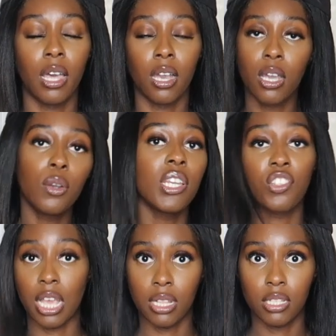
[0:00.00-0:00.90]
a coding
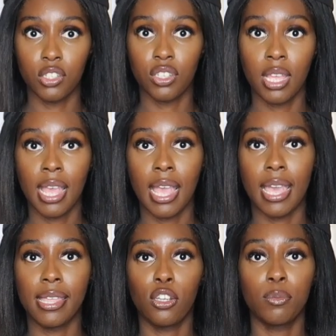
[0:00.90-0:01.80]
challenge
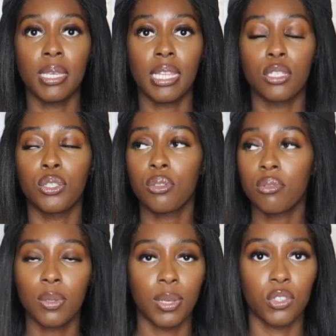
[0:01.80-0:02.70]
and it'll be like two or
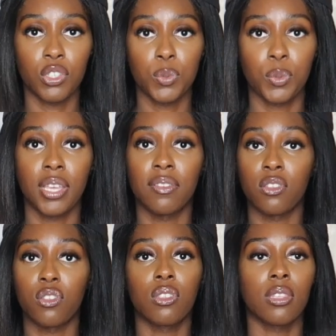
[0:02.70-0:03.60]
three questions where you have
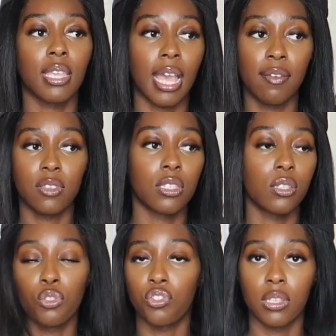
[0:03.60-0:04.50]
to have a
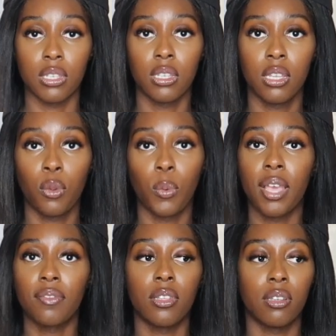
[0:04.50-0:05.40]
solution, where you
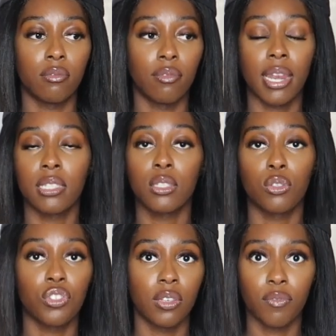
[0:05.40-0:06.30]
have to write a
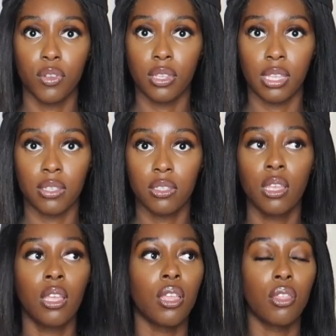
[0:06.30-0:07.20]
solution for these
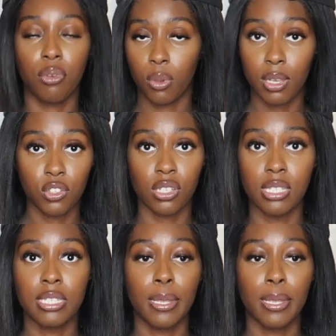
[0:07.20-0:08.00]
three questions.